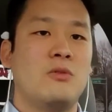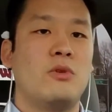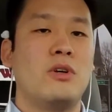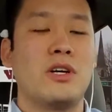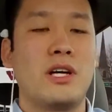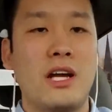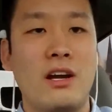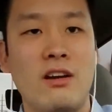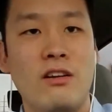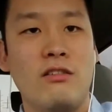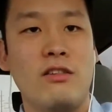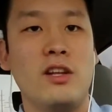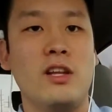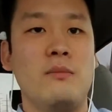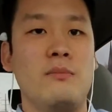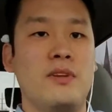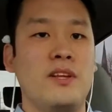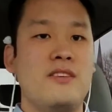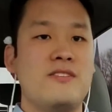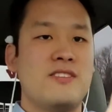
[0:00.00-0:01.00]
Well, Gary really
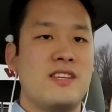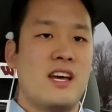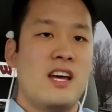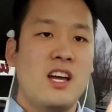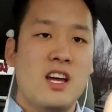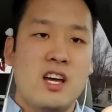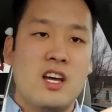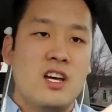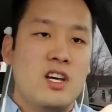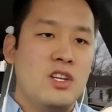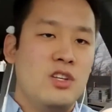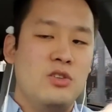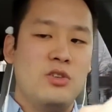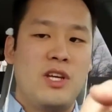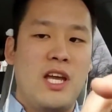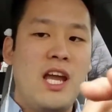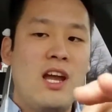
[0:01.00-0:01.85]
believes that you